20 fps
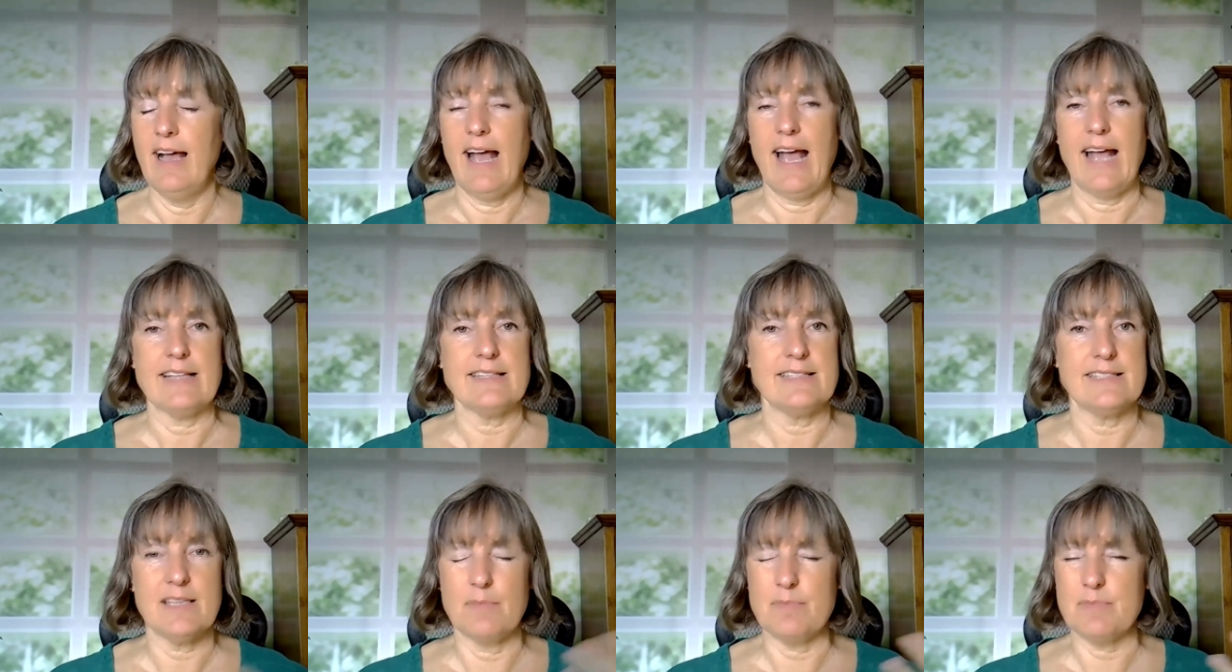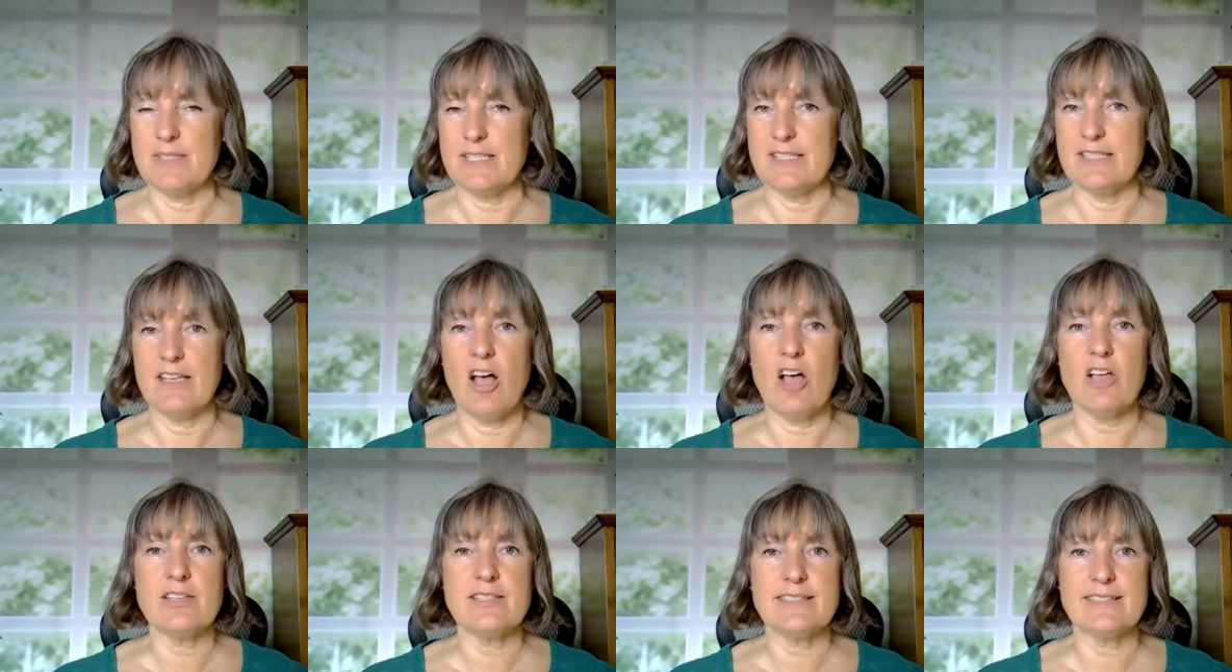had some
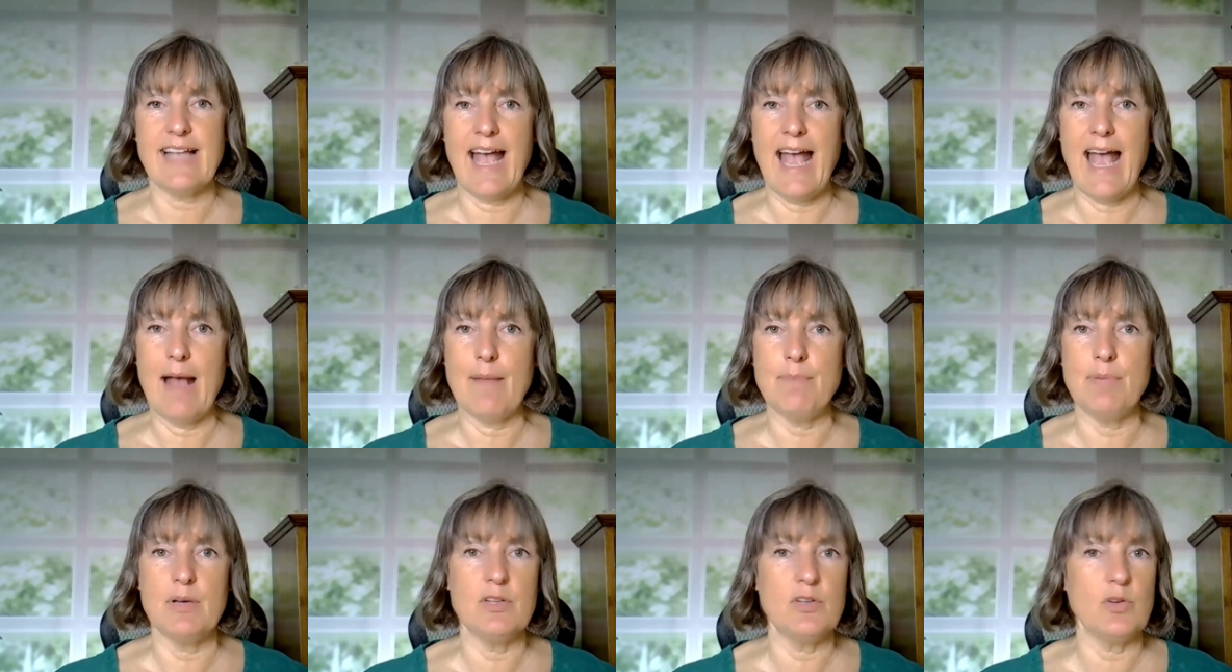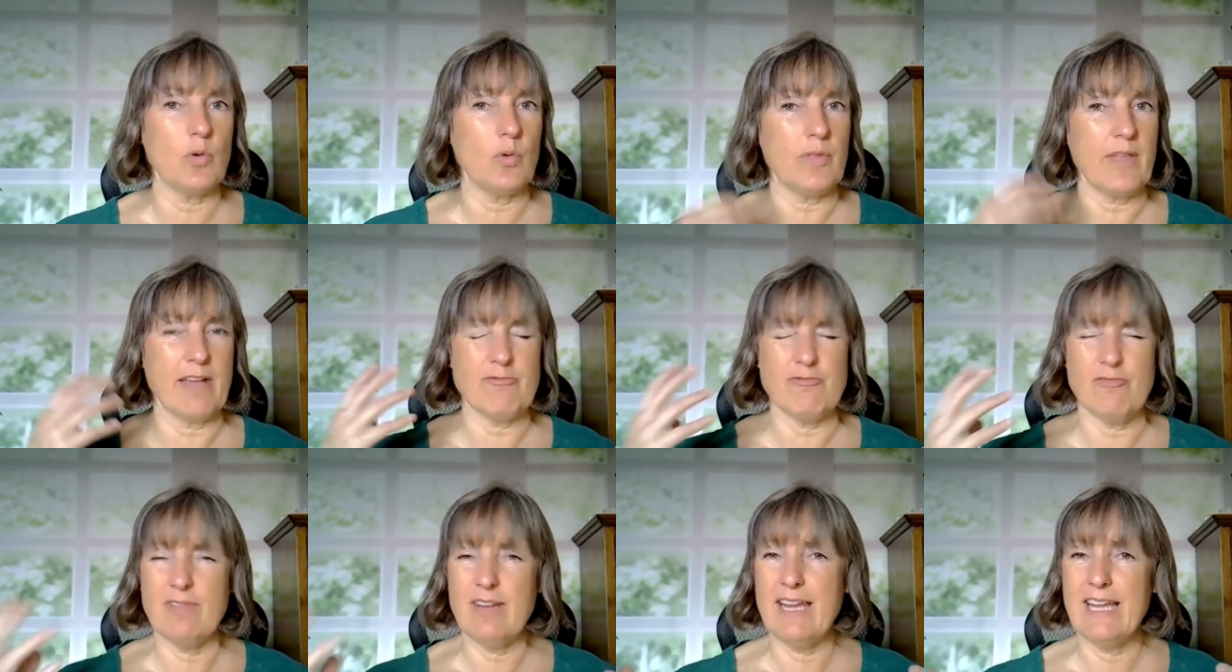disaster happen or
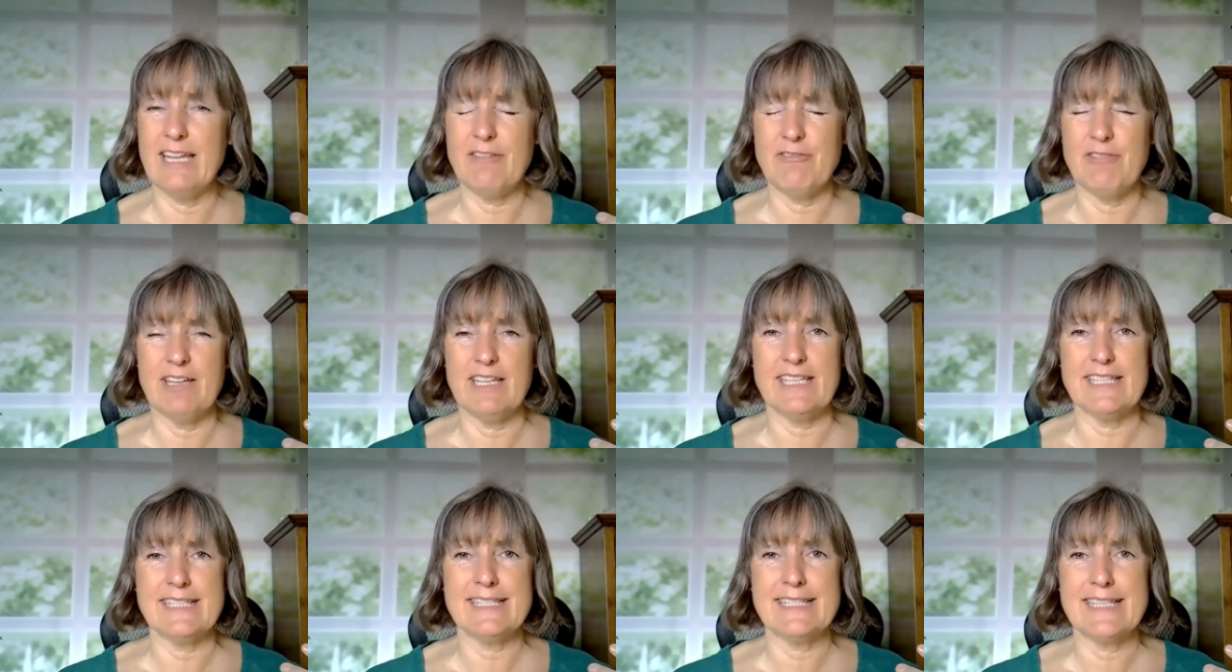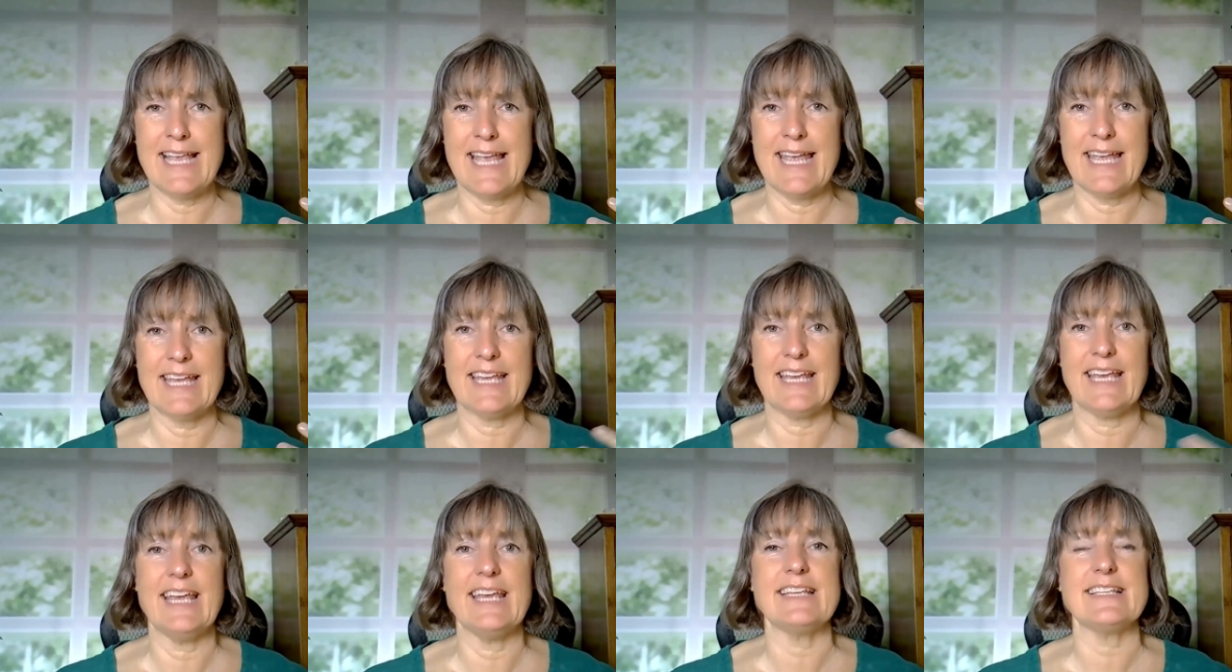they're really, really
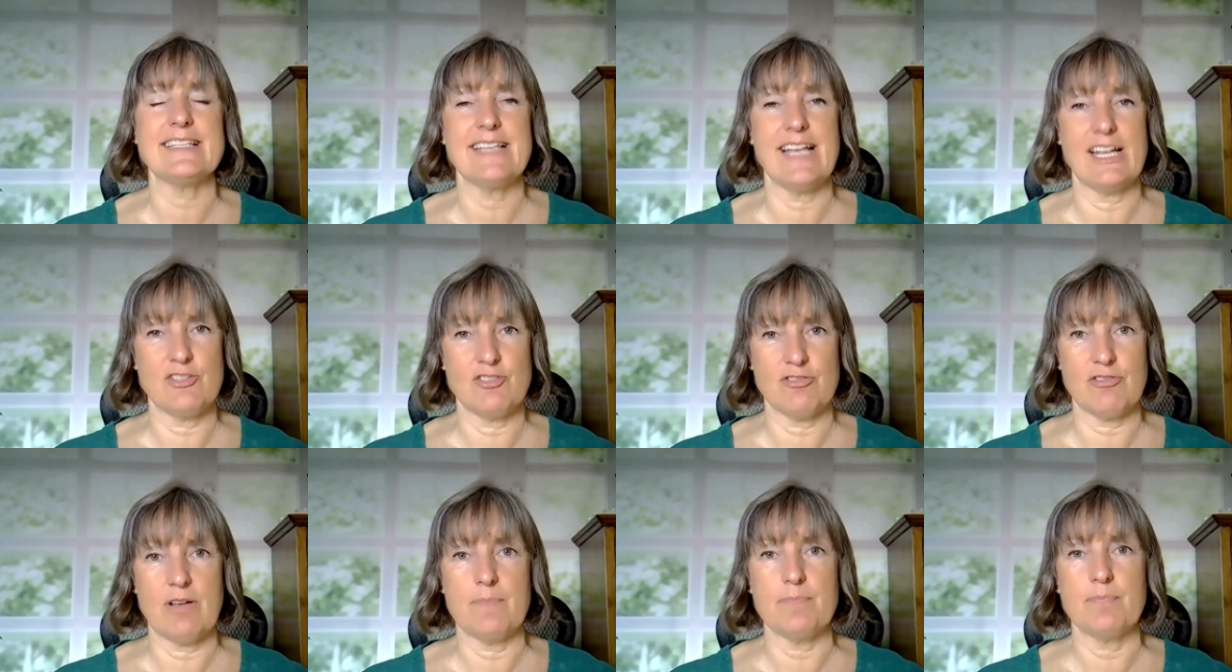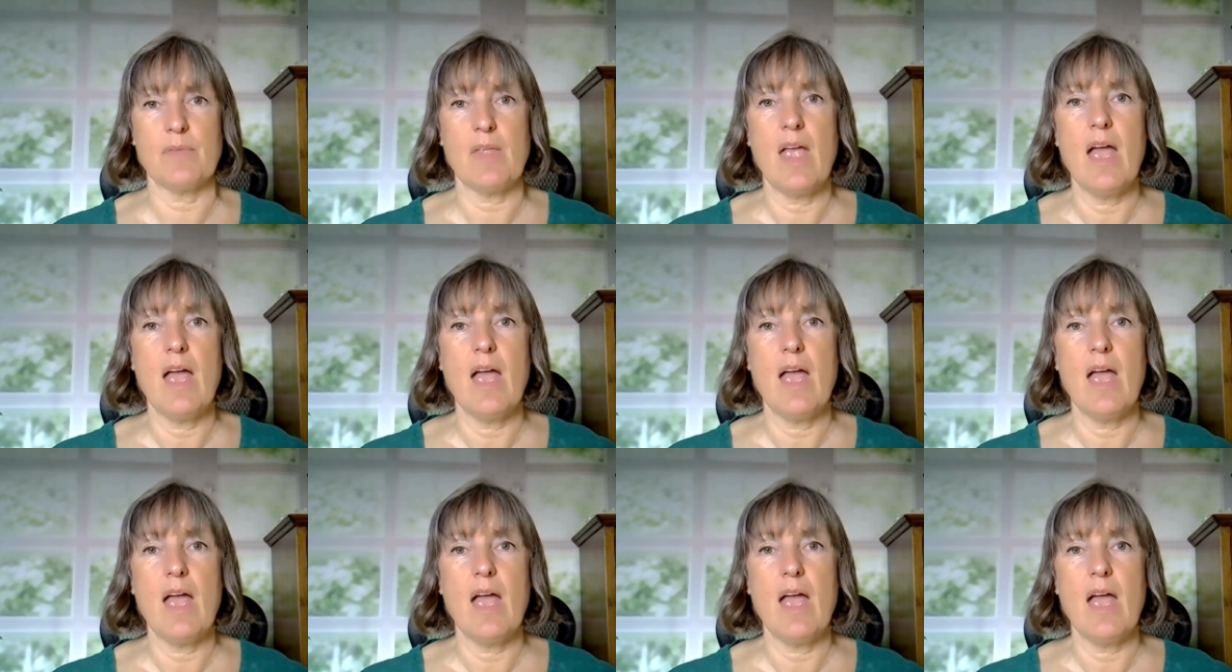sick, etc.